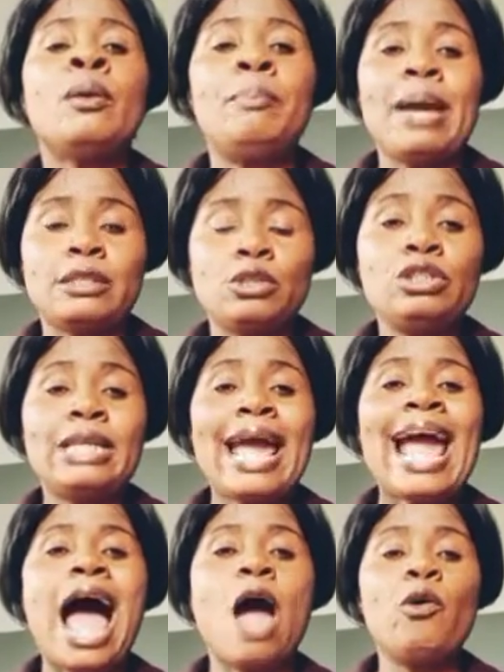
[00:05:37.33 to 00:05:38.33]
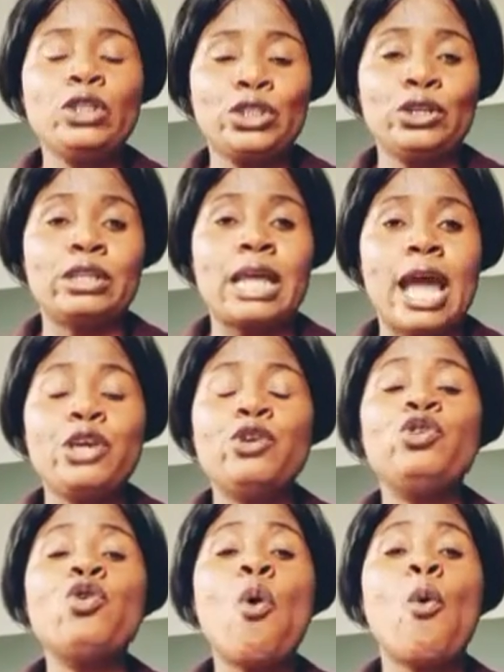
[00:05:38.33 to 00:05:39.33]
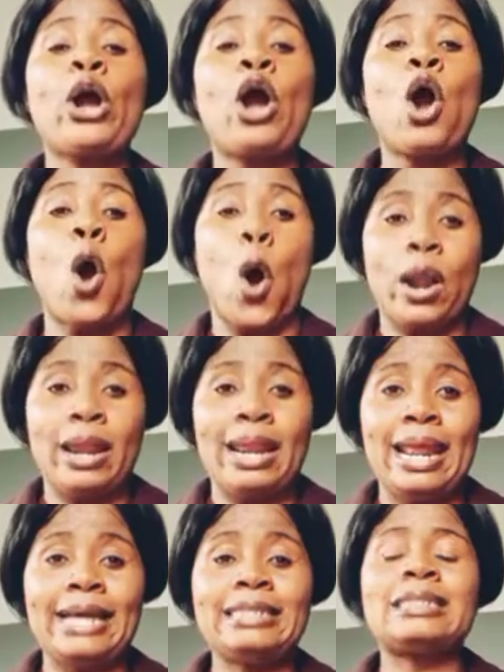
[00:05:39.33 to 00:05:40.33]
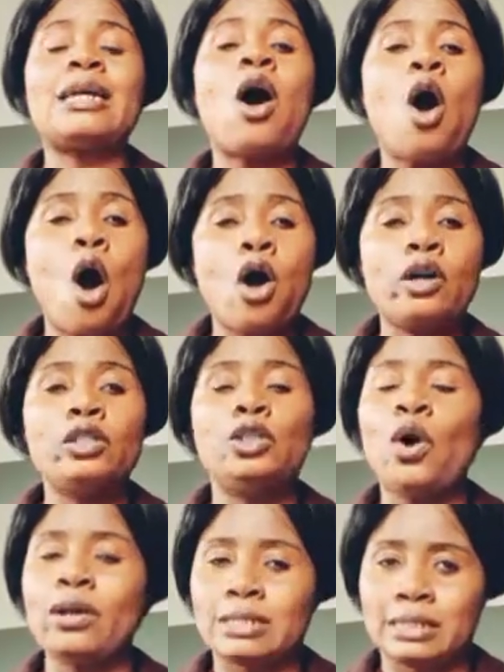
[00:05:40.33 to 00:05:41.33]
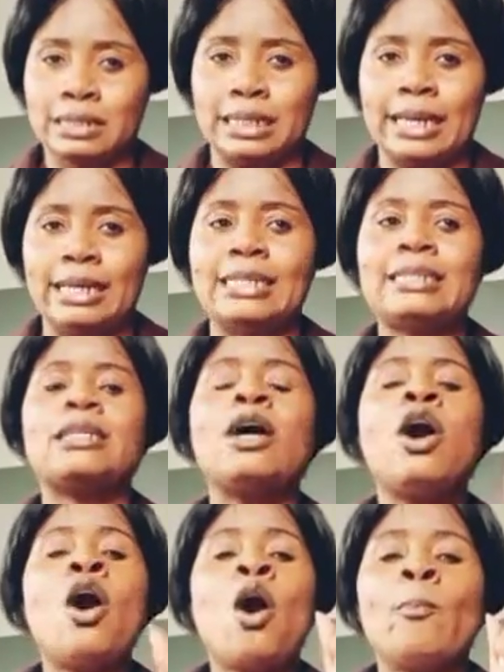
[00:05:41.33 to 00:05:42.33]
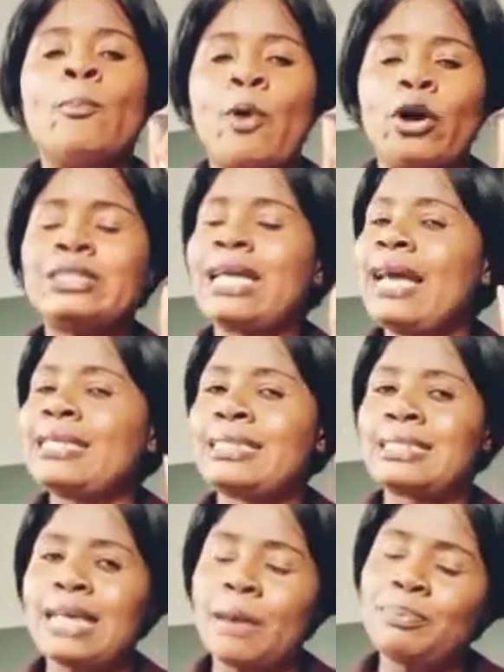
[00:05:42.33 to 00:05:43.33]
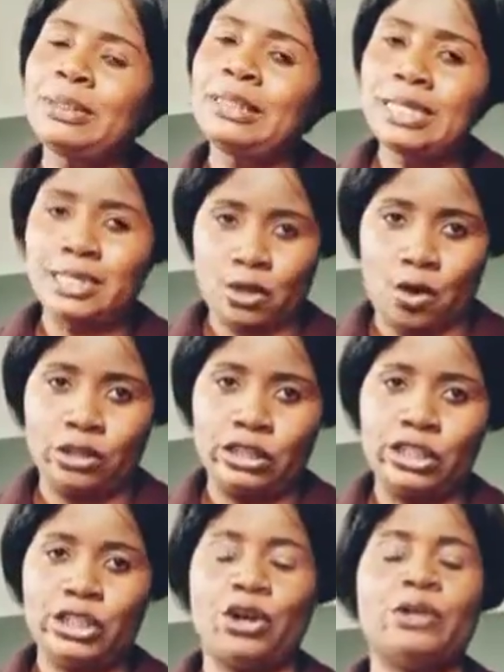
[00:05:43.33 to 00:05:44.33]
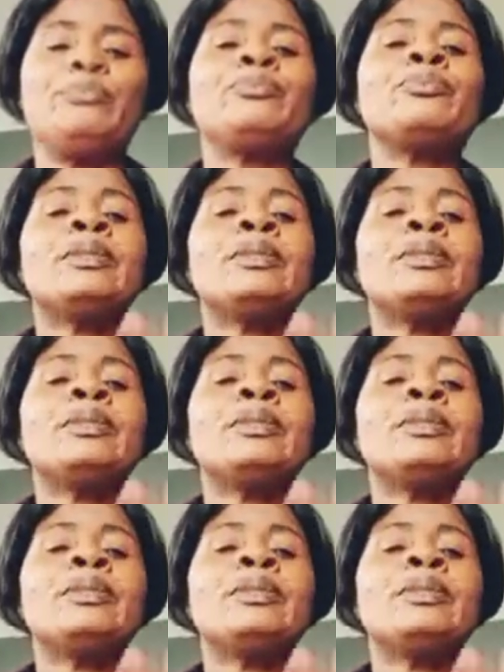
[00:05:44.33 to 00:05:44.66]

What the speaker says: But today I wish to tell you, you will collect all those things, but accept this condition.